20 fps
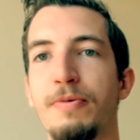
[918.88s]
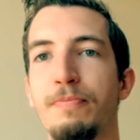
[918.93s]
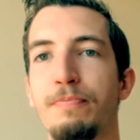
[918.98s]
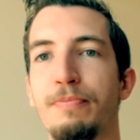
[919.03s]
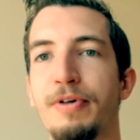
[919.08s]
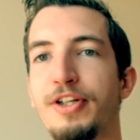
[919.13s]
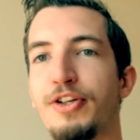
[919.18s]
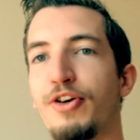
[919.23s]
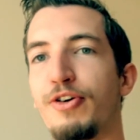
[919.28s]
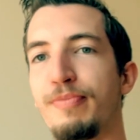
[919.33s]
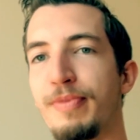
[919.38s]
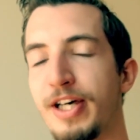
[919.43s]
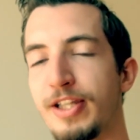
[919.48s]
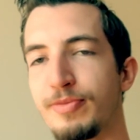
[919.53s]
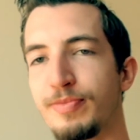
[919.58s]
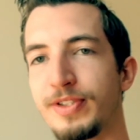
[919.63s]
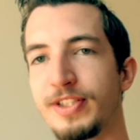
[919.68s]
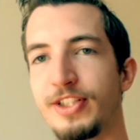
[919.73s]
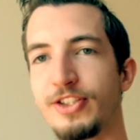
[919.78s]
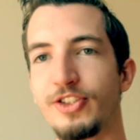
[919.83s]
But no
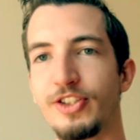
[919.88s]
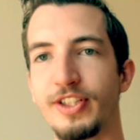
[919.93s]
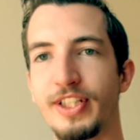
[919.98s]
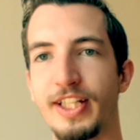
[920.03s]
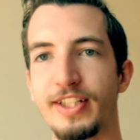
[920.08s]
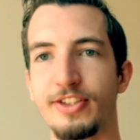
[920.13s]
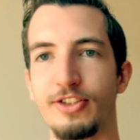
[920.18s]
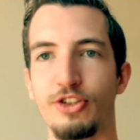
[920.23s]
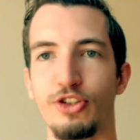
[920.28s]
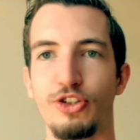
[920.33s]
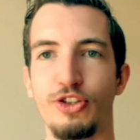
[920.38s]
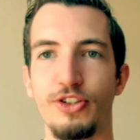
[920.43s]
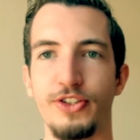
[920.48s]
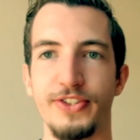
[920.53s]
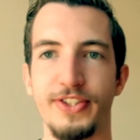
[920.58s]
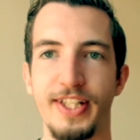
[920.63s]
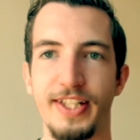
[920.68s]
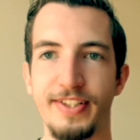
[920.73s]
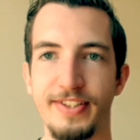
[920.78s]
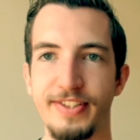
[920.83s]
mathematician gets to choose
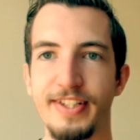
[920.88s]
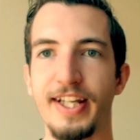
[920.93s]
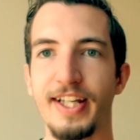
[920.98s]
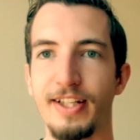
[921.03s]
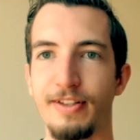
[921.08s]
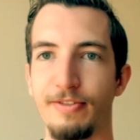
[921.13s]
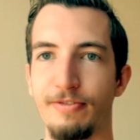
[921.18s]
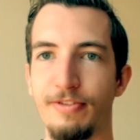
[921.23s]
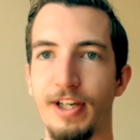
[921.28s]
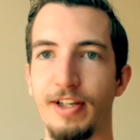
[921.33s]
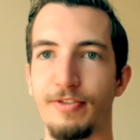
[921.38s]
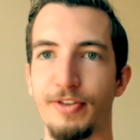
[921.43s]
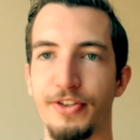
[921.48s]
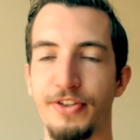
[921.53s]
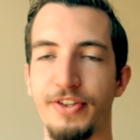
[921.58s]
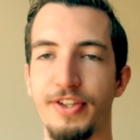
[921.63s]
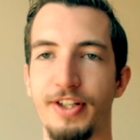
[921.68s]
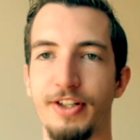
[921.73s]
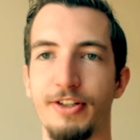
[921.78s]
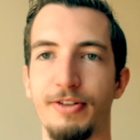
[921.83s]
their second favorite
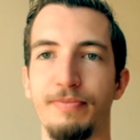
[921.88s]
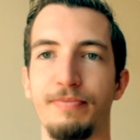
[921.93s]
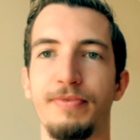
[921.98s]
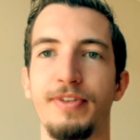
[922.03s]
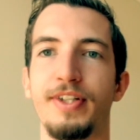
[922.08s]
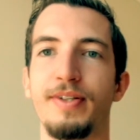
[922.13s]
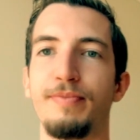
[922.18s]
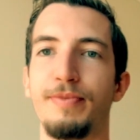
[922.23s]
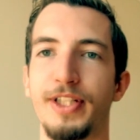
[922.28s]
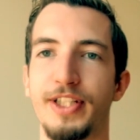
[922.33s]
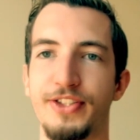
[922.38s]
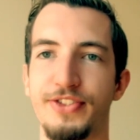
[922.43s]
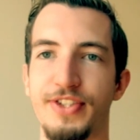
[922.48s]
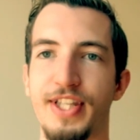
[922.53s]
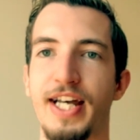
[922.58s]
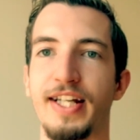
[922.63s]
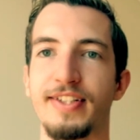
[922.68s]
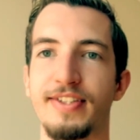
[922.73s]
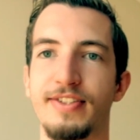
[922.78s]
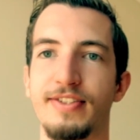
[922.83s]
theorem because
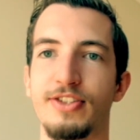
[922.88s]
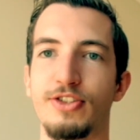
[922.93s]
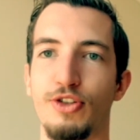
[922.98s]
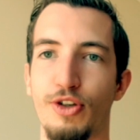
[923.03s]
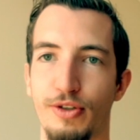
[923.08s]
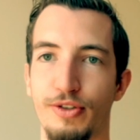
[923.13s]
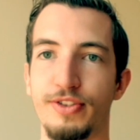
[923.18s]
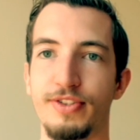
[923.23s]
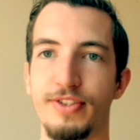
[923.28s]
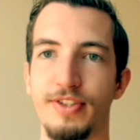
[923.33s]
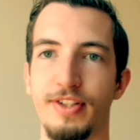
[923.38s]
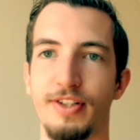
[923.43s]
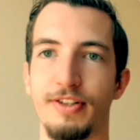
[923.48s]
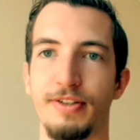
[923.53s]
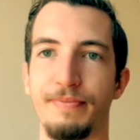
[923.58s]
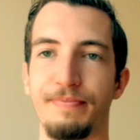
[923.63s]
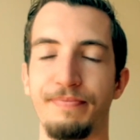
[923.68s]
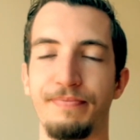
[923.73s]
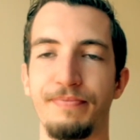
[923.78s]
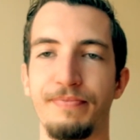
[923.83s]
that's Stokes'
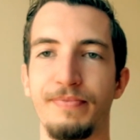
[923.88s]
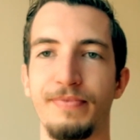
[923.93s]
theorem.